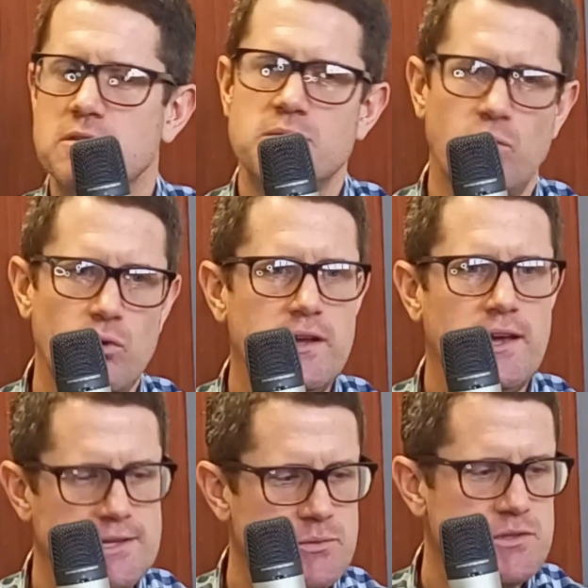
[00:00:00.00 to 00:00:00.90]
this morning,
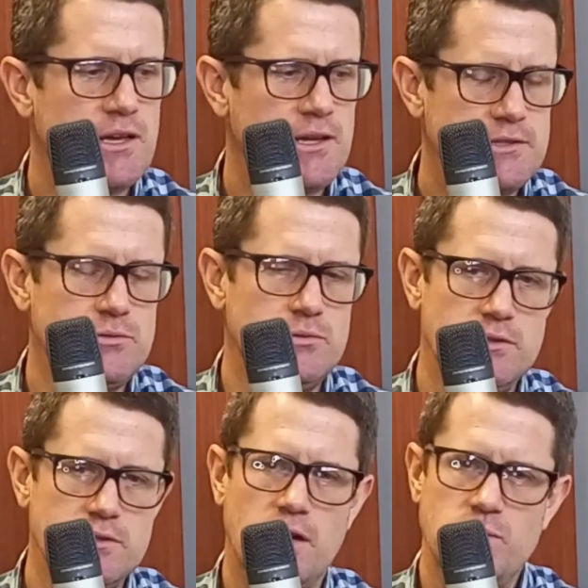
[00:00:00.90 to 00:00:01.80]
as I was cycling to
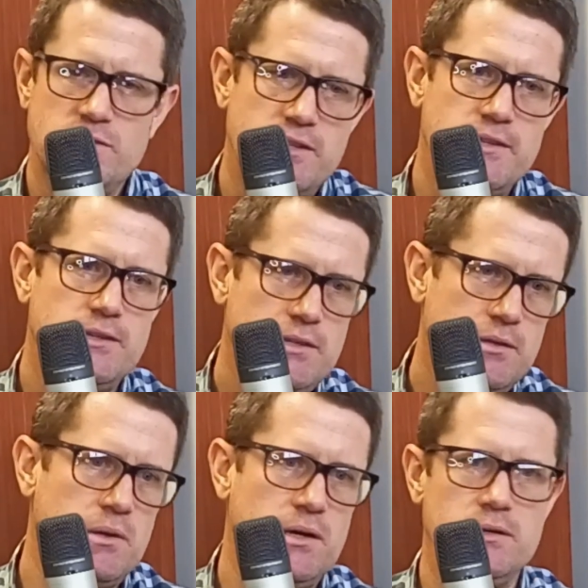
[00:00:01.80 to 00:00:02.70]
work, I was thinking
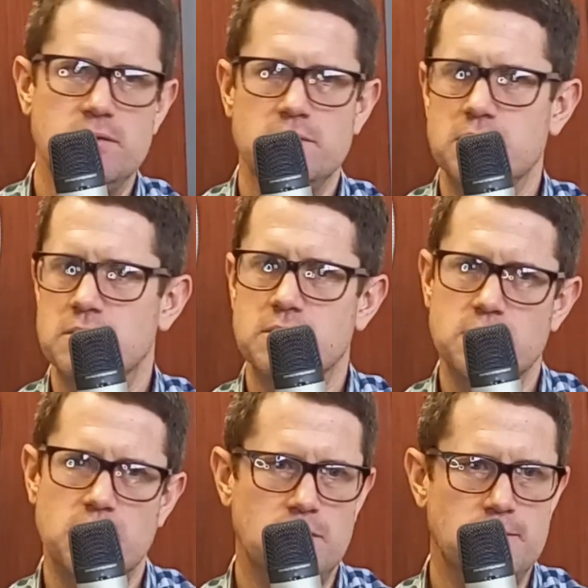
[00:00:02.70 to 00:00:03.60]
about
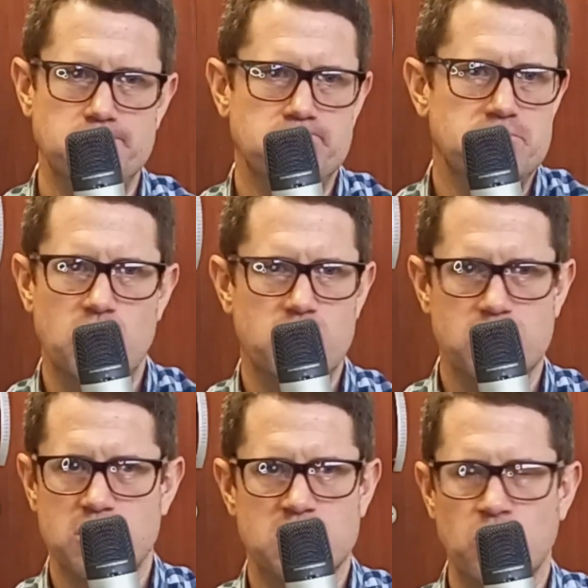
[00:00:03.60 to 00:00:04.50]
the
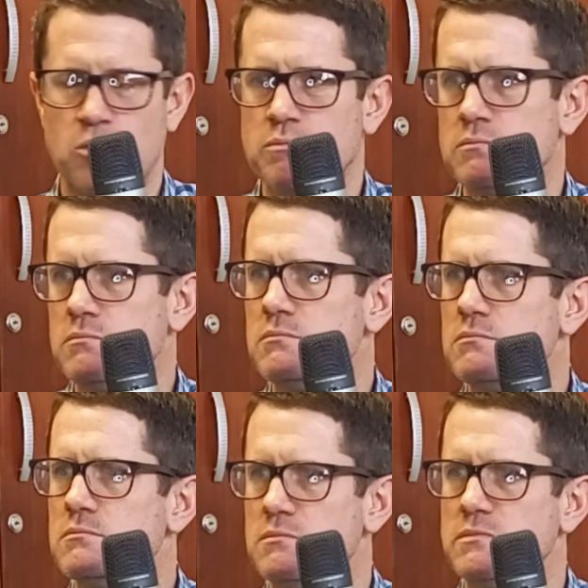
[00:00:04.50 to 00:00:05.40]
research problem
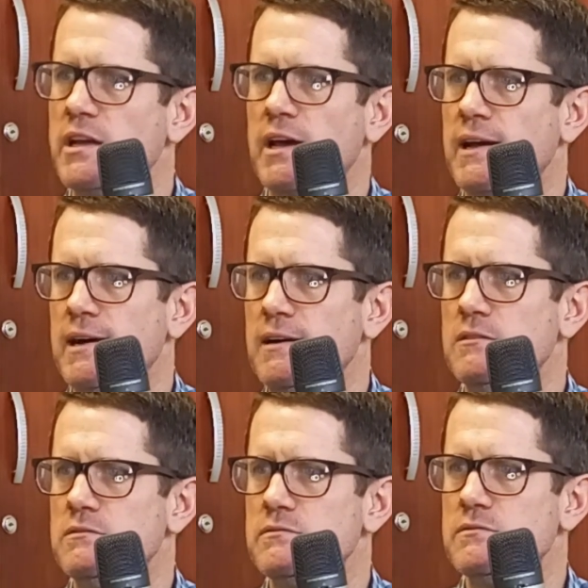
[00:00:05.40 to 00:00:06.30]
that I
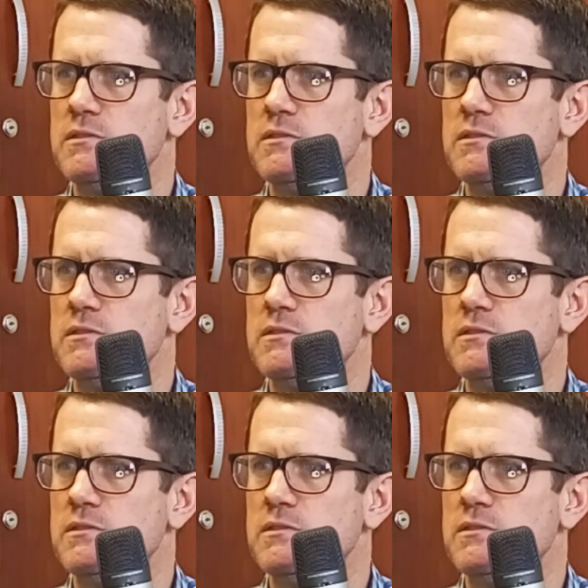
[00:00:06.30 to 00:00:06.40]
have,